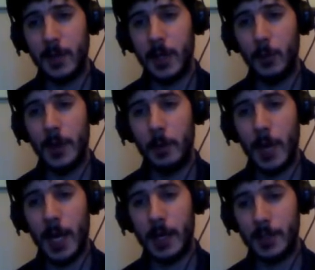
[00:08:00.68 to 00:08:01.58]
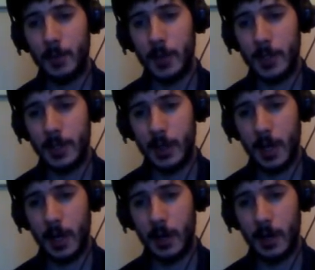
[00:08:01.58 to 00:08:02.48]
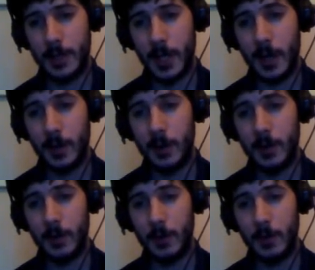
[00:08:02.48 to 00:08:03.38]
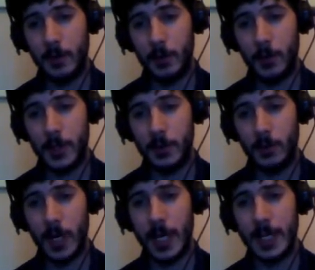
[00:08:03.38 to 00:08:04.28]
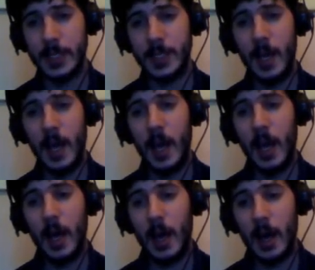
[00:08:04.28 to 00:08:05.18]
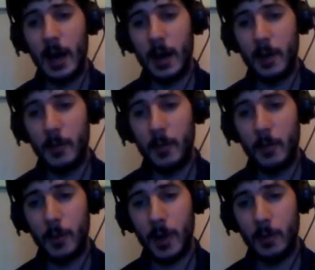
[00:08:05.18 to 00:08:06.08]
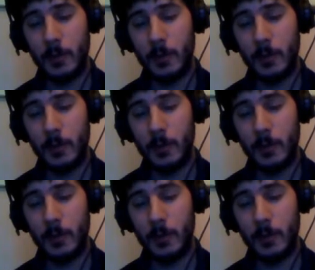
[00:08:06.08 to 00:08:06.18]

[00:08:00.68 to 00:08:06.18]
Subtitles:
when they packaged them in together for original release. But I